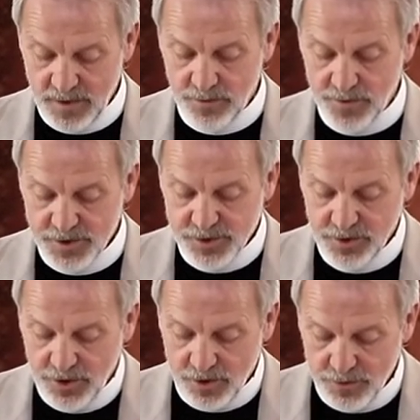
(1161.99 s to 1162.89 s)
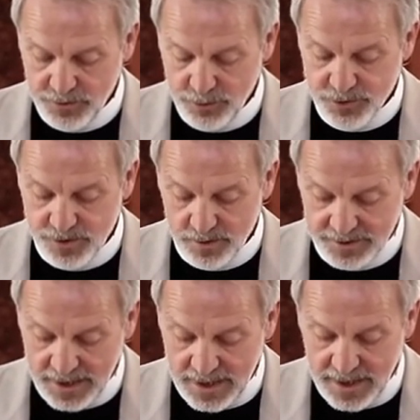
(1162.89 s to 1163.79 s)
This year you shall
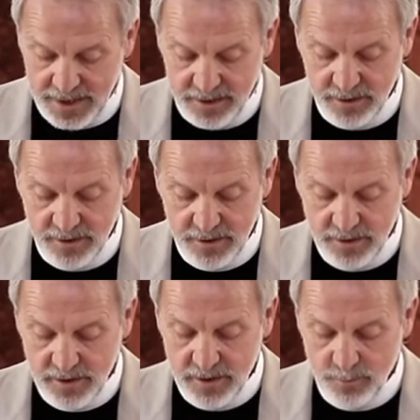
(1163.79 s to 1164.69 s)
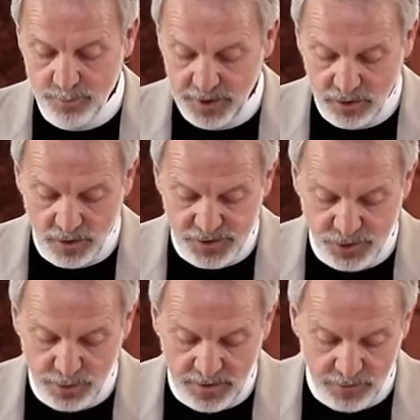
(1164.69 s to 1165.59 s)
die
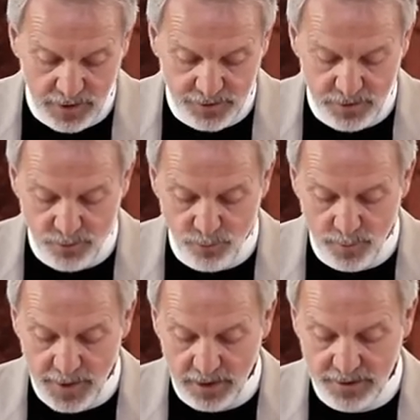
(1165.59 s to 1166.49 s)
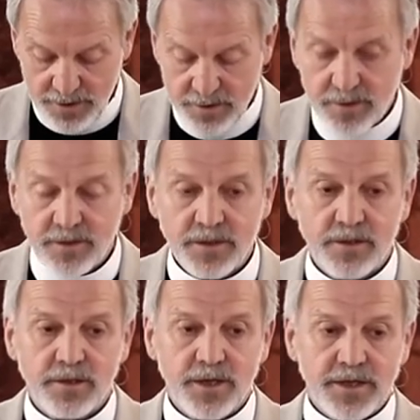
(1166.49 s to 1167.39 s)
because you have uttered rebellion
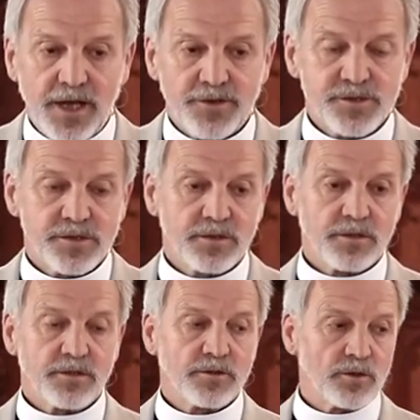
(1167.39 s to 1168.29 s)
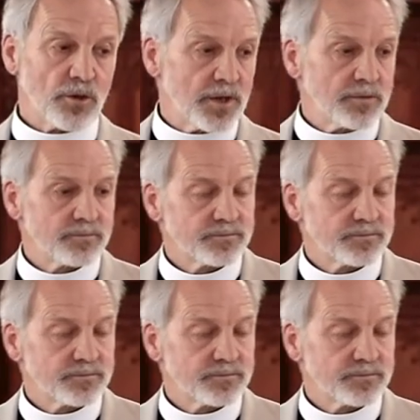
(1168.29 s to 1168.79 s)
against the Lord.